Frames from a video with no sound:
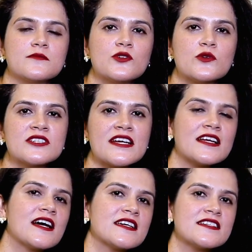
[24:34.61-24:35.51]
you know,
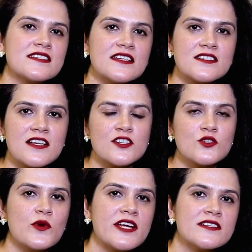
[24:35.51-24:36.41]
deadlines and start
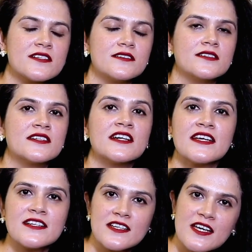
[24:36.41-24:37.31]
to end
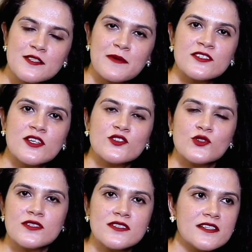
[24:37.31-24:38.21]
correct
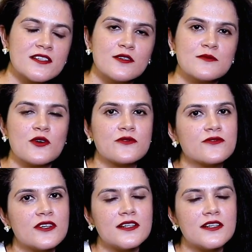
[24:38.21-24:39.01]
expectations in terms of